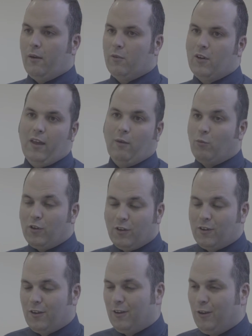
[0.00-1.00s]
to them, which
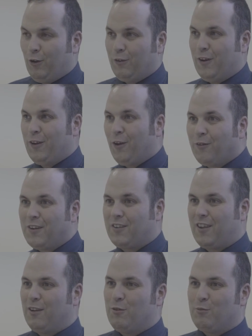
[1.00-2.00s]
is a fairly
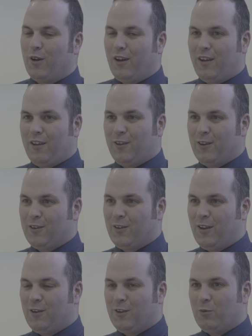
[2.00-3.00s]
obvious statement, but I think
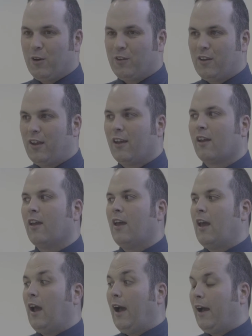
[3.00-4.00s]
it's worth saying,
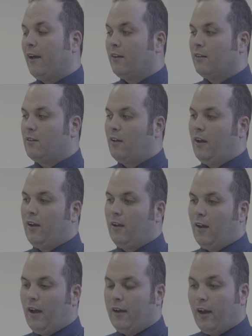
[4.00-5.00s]

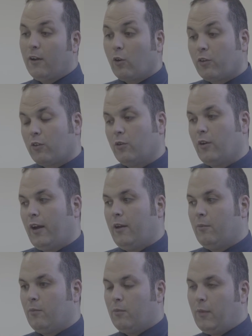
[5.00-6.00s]
and also
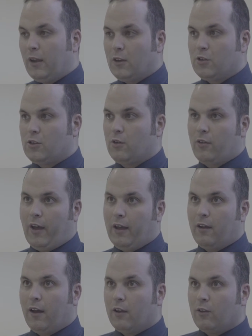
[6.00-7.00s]
making sure
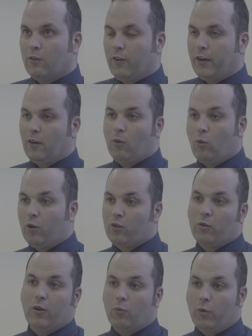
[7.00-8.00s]
that you find out what's
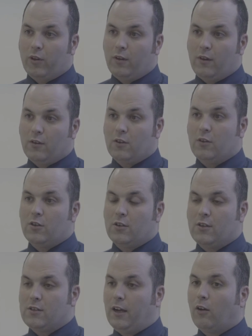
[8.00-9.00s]
going on within the
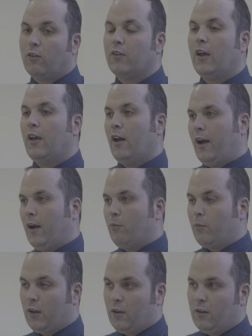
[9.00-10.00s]
institution itself,
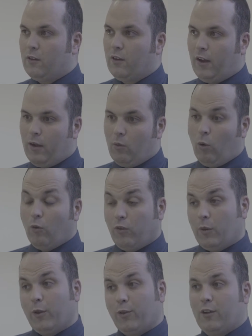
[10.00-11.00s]
because
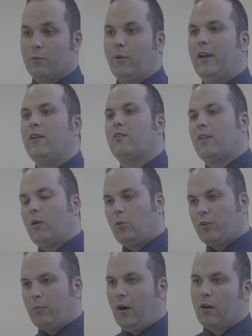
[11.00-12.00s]
hopefully with this pledge that
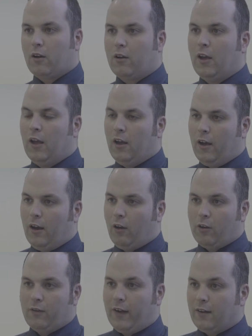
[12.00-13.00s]
will spark
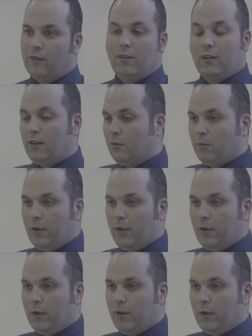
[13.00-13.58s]
lots of activity in